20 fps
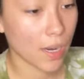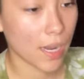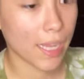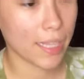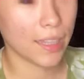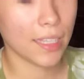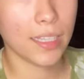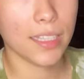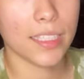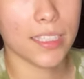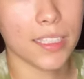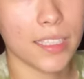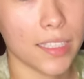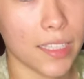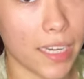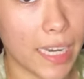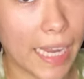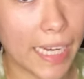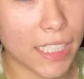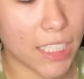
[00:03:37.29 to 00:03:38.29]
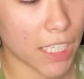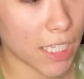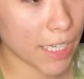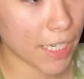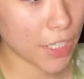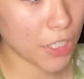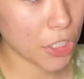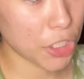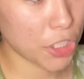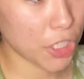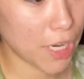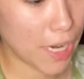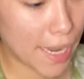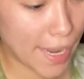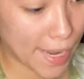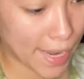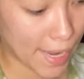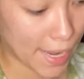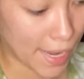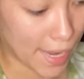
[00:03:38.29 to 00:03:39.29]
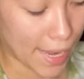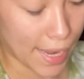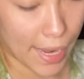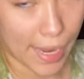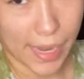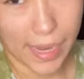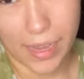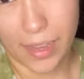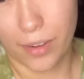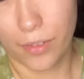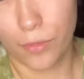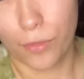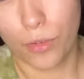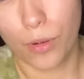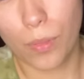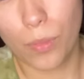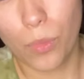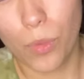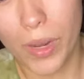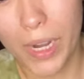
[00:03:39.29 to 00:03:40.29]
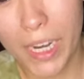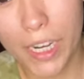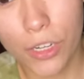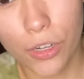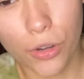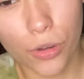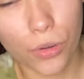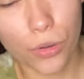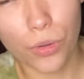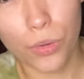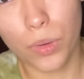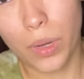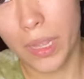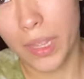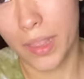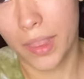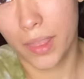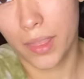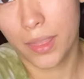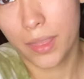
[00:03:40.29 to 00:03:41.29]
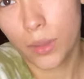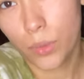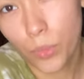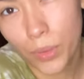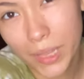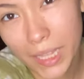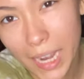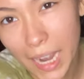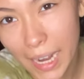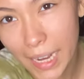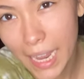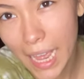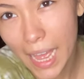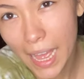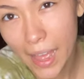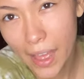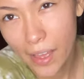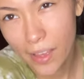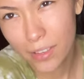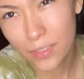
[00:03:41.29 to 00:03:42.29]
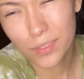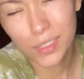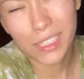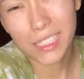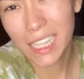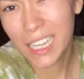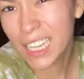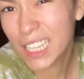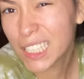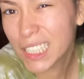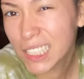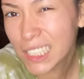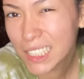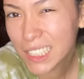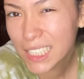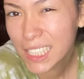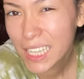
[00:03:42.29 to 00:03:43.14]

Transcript: I think this is a 19 inch. And from what I know, the one that I have is like a